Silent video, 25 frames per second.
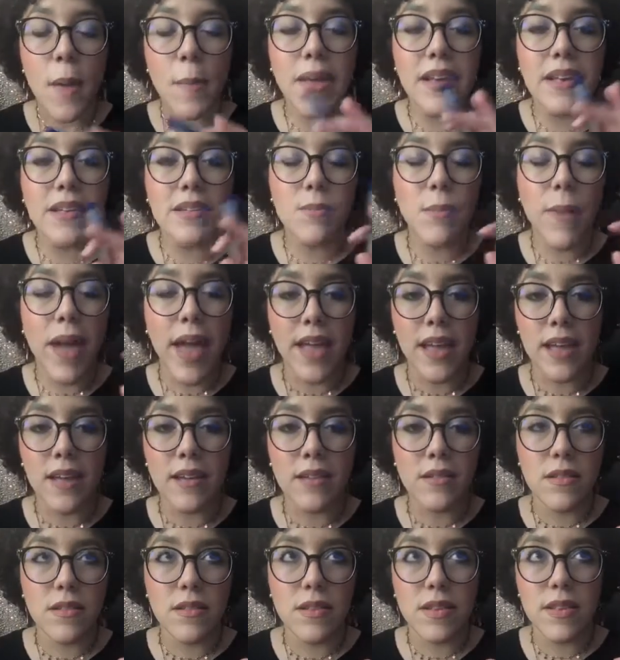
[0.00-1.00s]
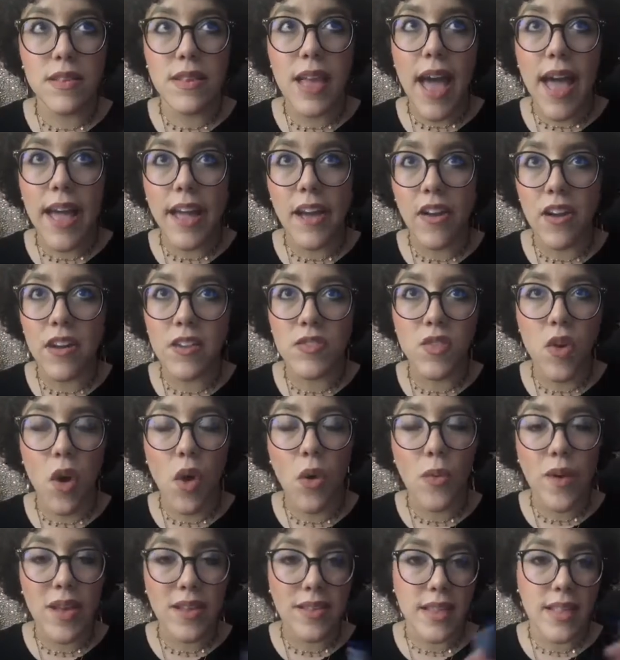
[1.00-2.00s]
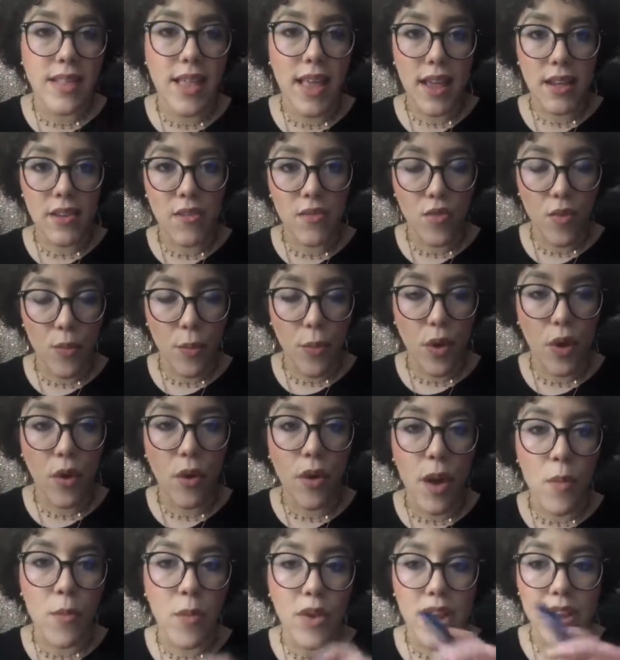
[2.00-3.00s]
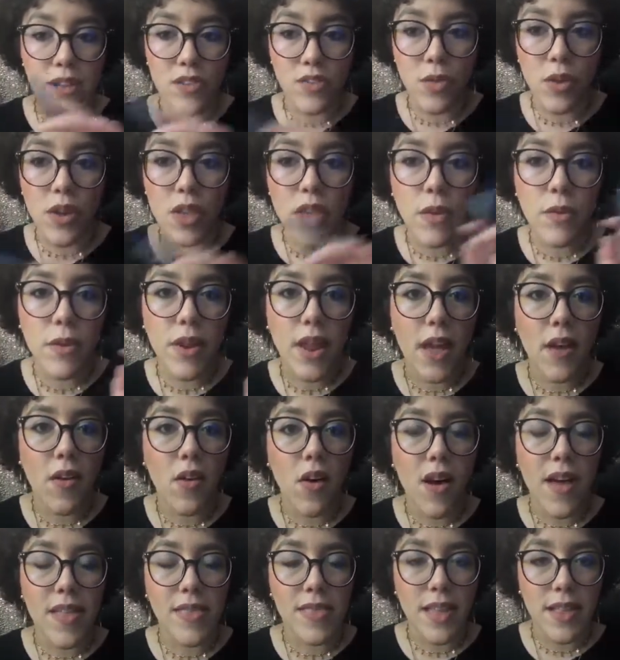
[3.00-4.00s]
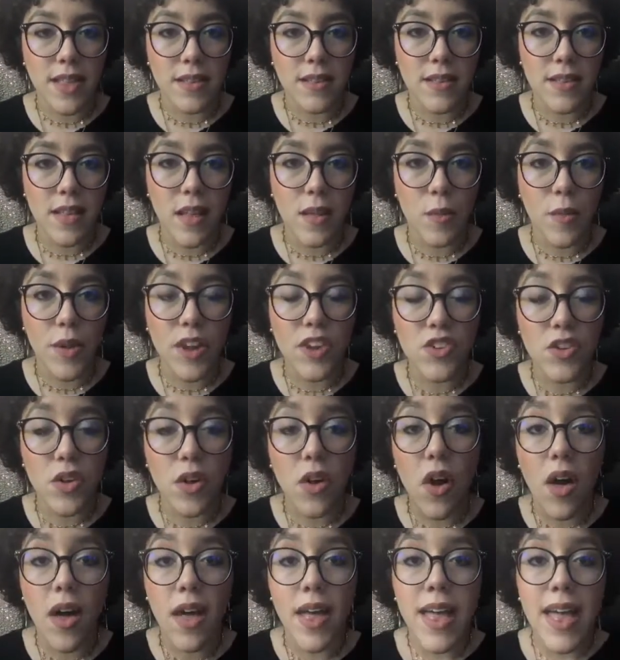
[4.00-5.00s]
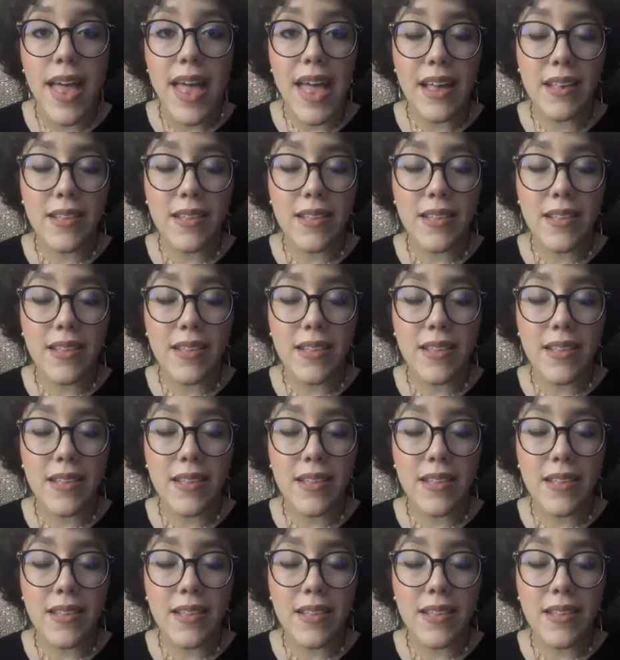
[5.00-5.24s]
Because my desire is always at the end of the program, when I do a Q&A call and then the celebration call,